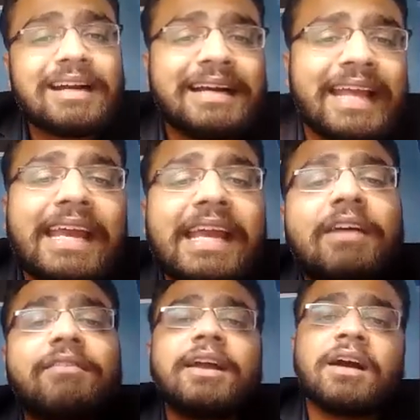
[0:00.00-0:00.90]
taking
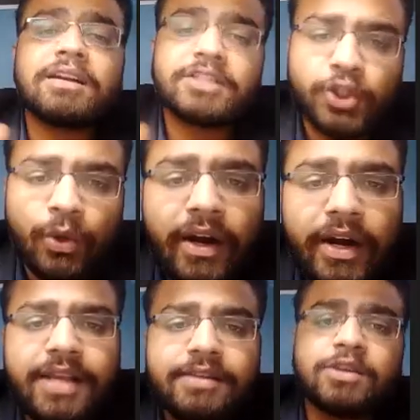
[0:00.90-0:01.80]
away her
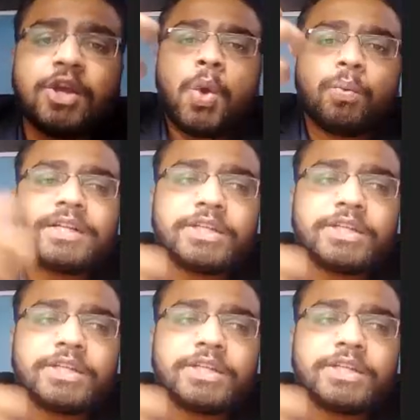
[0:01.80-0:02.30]
jewelries, which